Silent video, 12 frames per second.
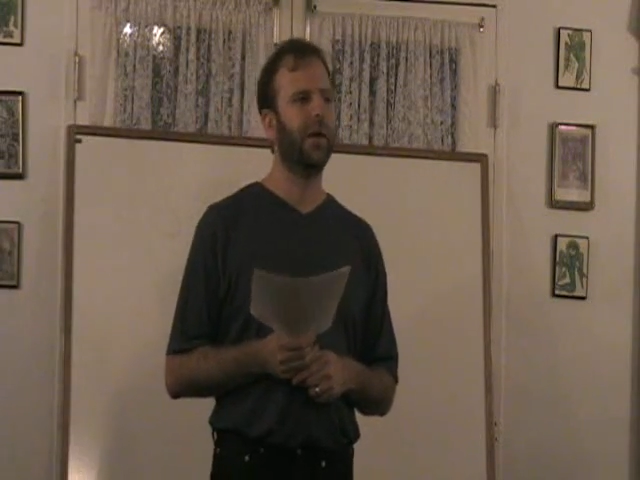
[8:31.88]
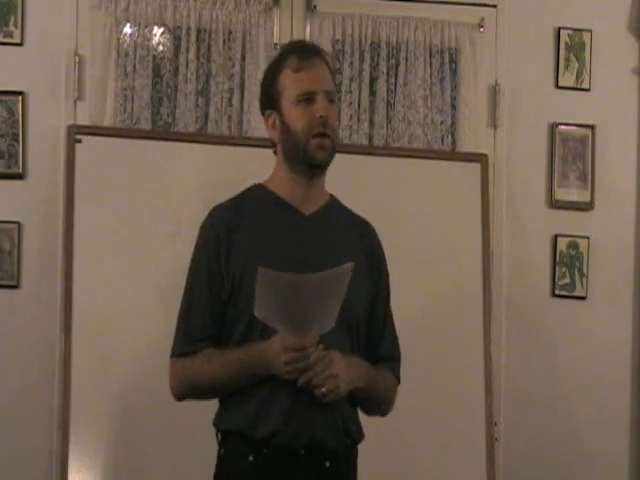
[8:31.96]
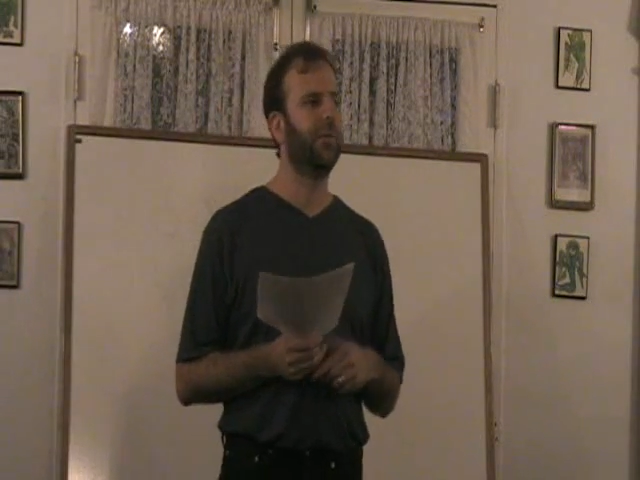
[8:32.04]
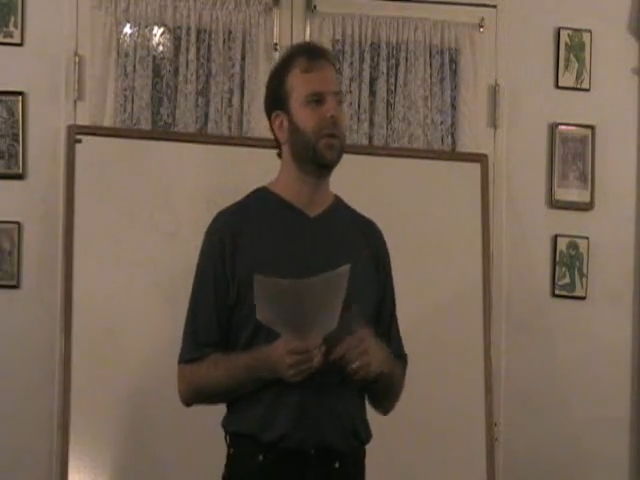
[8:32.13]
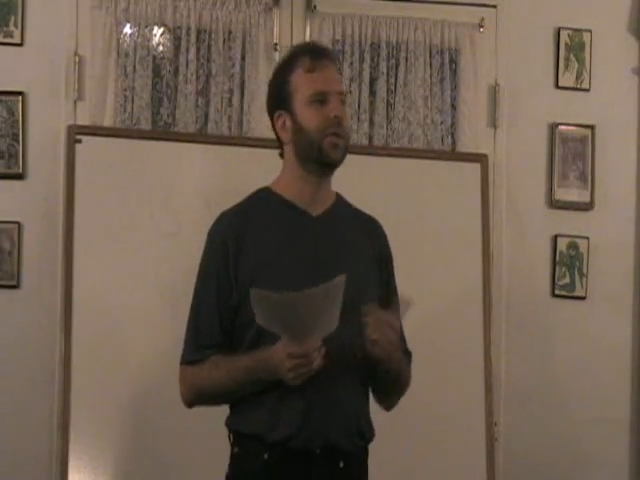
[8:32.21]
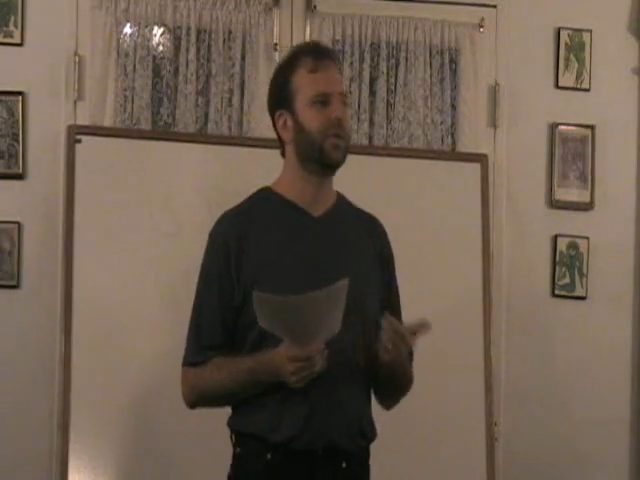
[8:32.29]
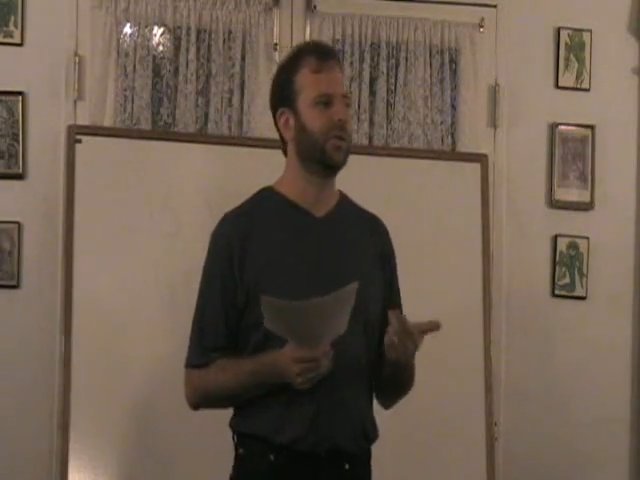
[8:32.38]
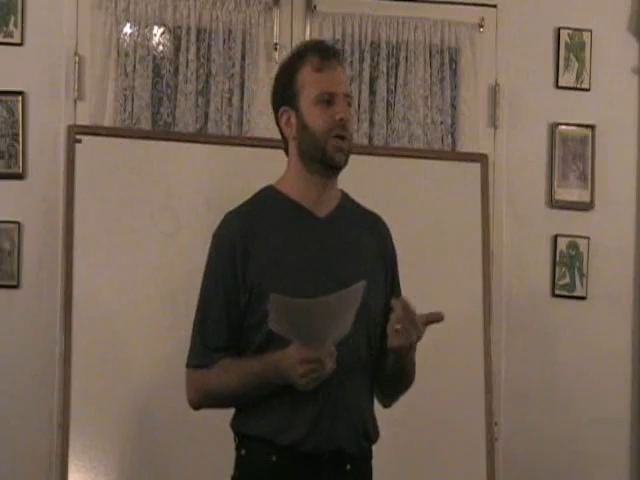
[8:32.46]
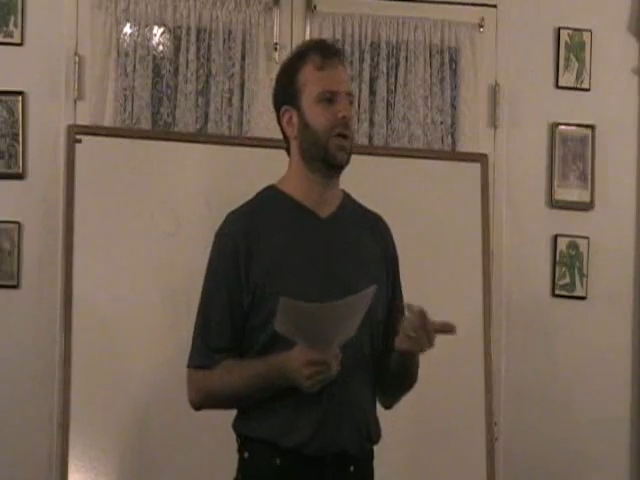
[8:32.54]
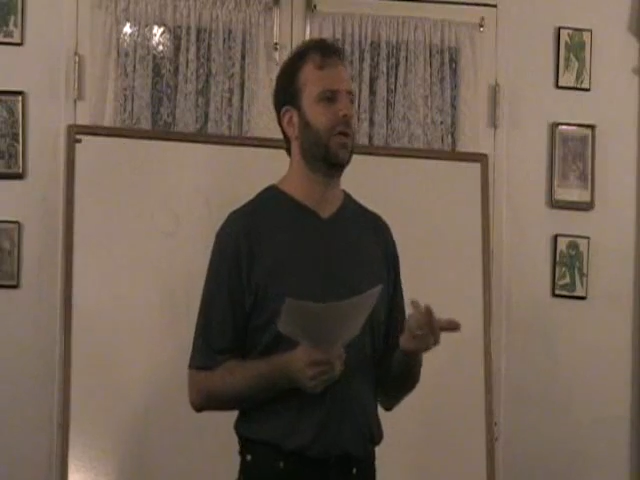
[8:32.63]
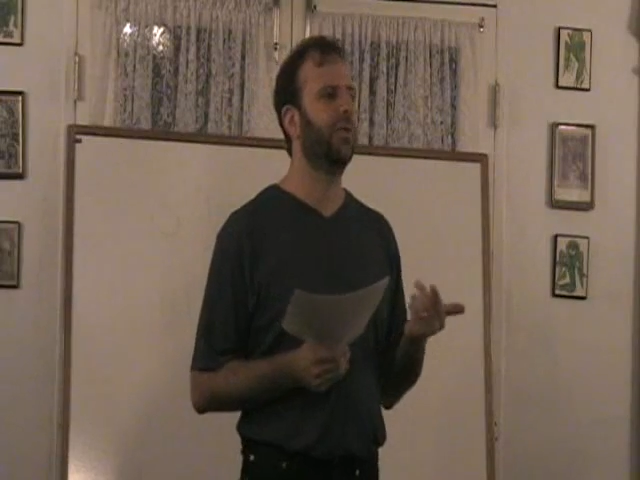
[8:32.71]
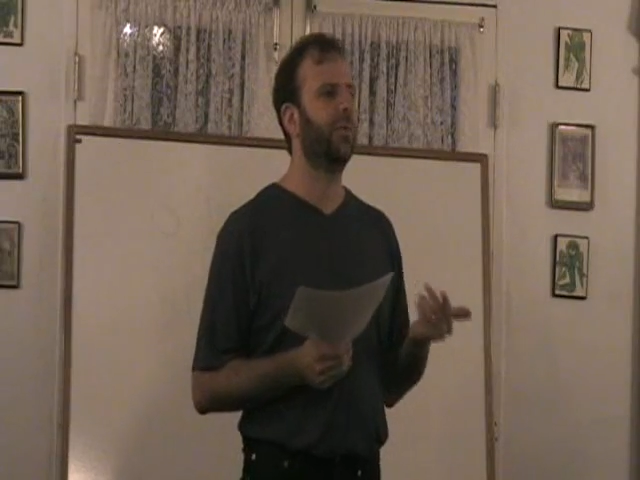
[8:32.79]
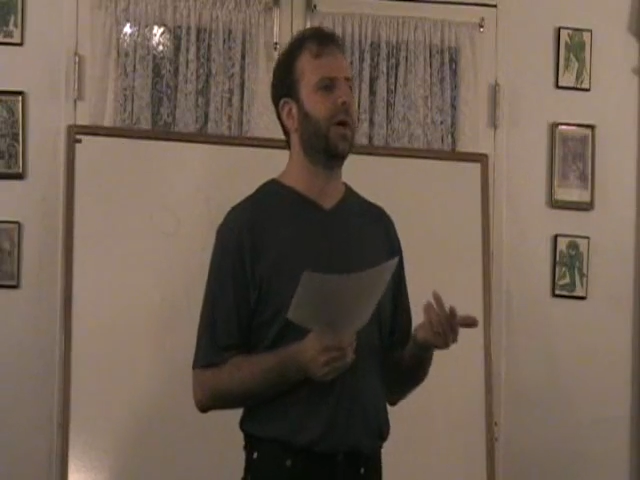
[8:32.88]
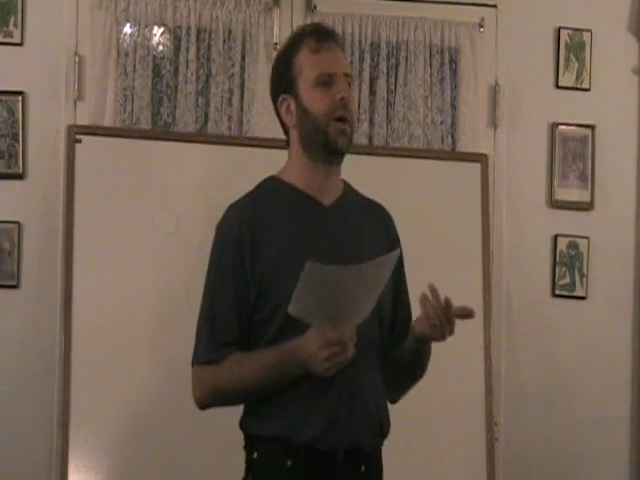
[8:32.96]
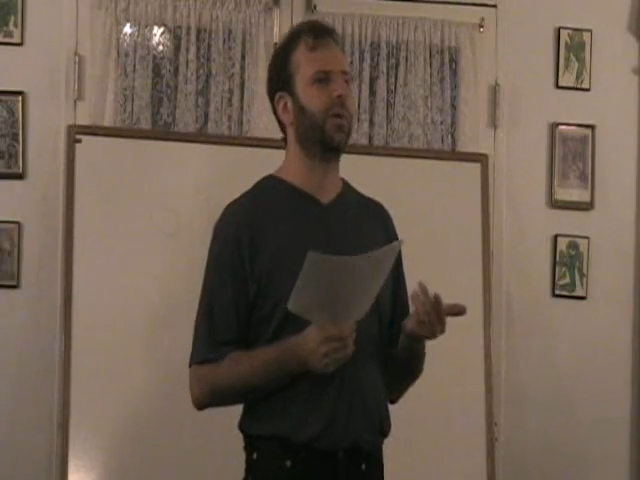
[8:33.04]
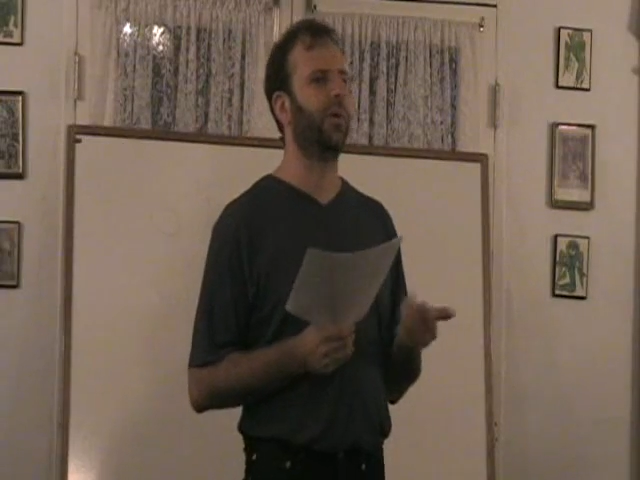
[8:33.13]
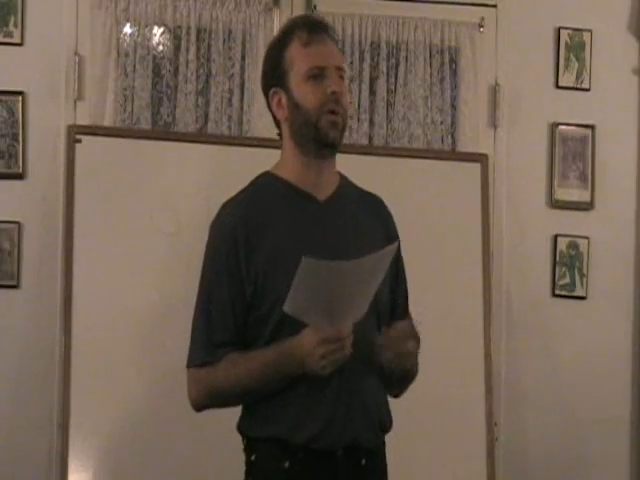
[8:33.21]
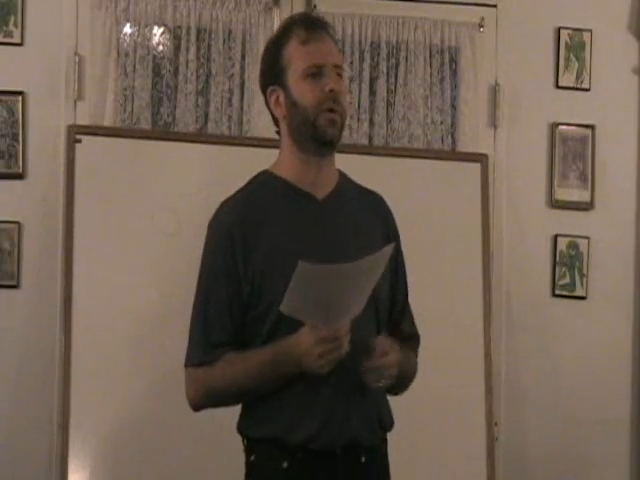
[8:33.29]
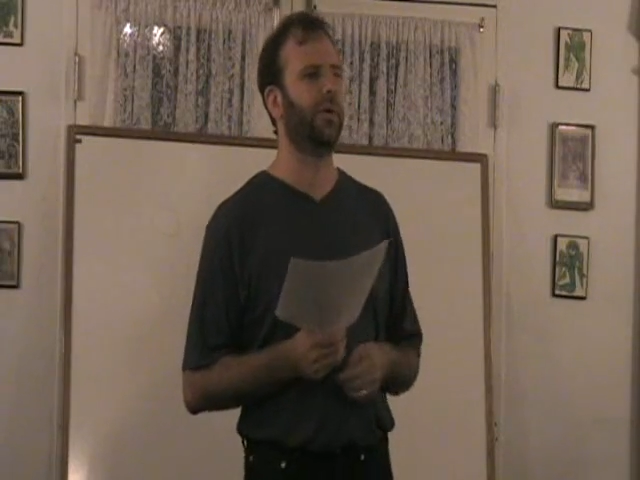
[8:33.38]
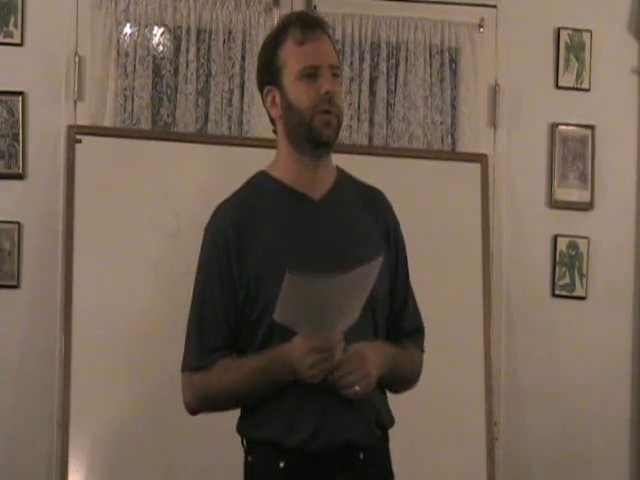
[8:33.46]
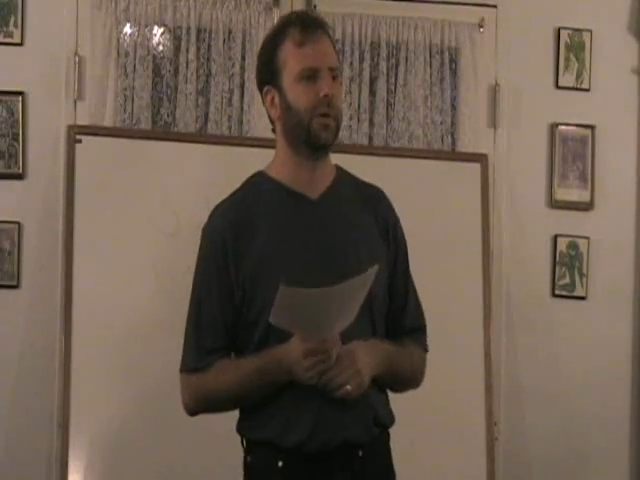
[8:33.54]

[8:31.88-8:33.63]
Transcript: And will Sean rower?